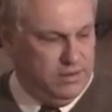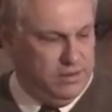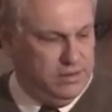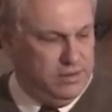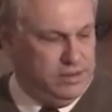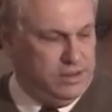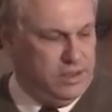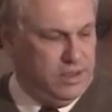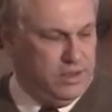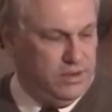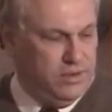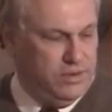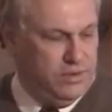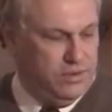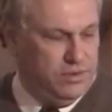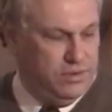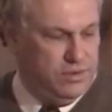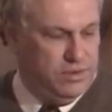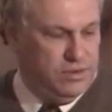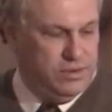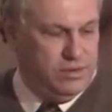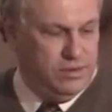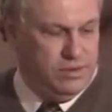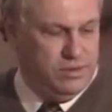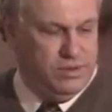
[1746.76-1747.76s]
So,
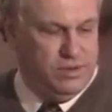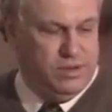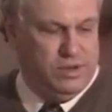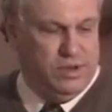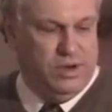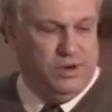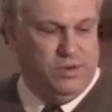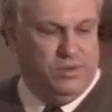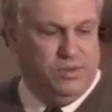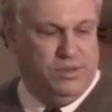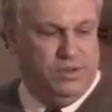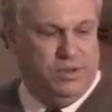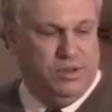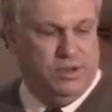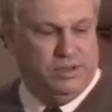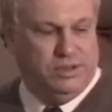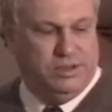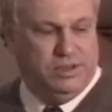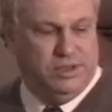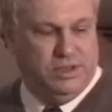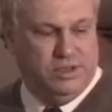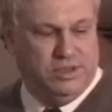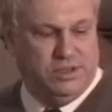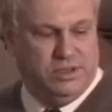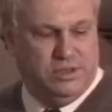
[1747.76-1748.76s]
you know,
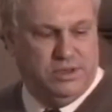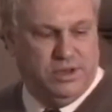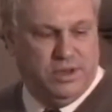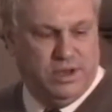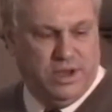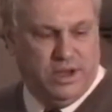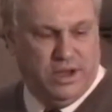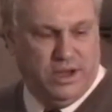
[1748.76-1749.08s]
it's just...